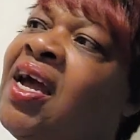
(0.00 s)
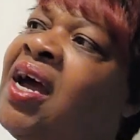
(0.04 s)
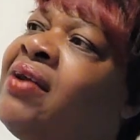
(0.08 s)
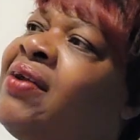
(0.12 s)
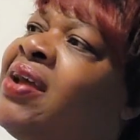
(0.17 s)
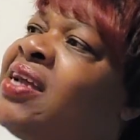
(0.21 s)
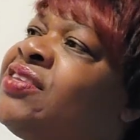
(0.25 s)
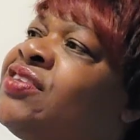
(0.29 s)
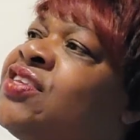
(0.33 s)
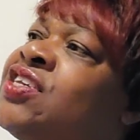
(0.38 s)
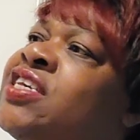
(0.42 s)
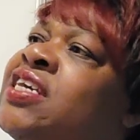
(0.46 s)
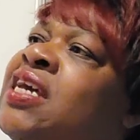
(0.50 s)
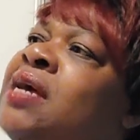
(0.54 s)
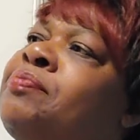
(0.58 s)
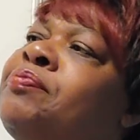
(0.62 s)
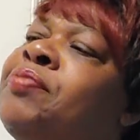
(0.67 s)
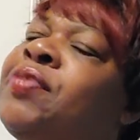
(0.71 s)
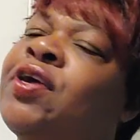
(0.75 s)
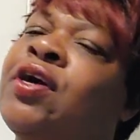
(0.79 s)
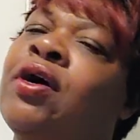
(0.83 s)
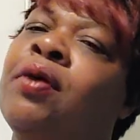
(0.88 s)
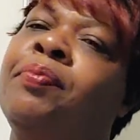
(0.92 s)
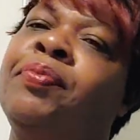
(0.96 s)
All right, so you can
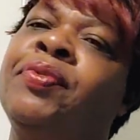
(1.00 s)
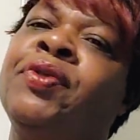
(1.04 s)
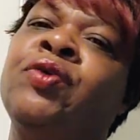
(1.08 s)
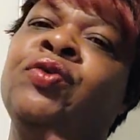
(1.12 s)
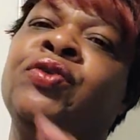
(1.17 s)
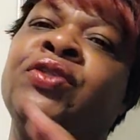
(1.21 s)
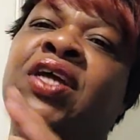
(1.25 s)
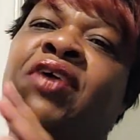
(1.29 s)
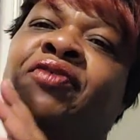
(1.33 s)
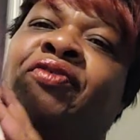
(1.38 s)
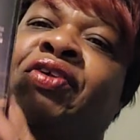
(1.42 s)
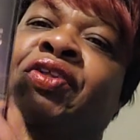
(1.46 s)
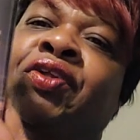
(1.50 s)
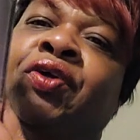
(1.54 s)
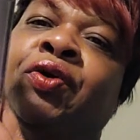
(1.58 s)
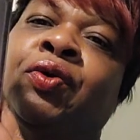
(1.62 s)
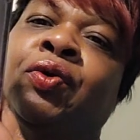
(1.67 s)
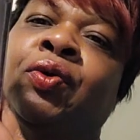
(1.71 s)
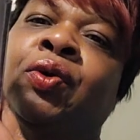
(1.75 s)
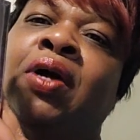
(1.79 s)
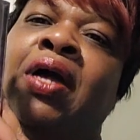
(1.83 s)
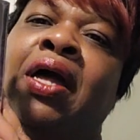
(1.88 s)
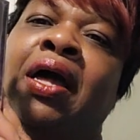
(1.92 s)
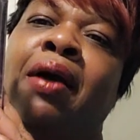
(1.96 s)
pick up "You Never
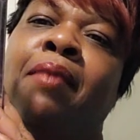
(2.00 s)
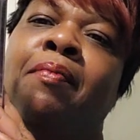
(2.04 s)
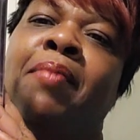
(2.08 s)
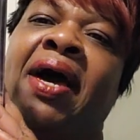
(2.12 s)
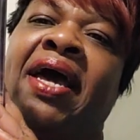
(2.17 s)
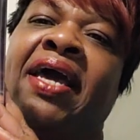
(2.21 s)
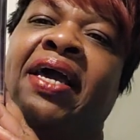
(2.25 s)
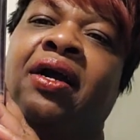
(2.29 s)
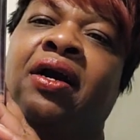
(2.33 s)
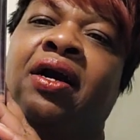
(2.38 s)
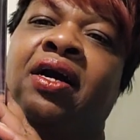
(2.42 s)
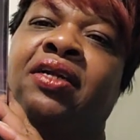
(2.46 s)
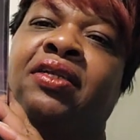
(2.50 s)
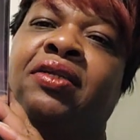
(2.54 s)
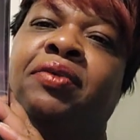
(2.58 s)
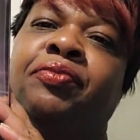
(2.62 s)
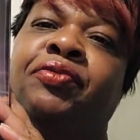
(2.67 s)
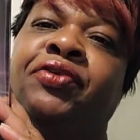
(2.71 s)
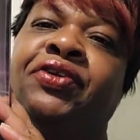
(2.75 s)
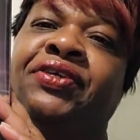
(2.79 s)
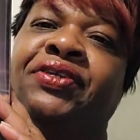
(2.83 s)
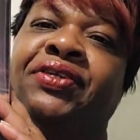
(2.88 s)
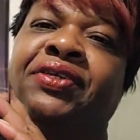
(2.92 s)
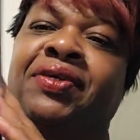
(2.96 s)
Know" by Connie
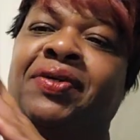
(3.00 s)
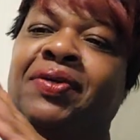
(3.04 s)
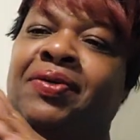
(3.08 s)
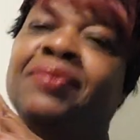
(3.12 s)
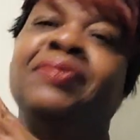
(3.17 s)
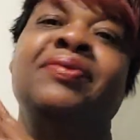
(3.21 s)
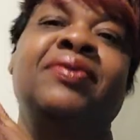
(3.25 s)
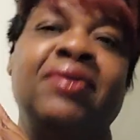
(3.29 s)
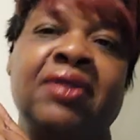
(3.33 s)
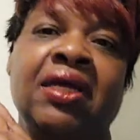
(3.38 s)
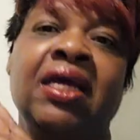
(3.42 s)
Briscoe.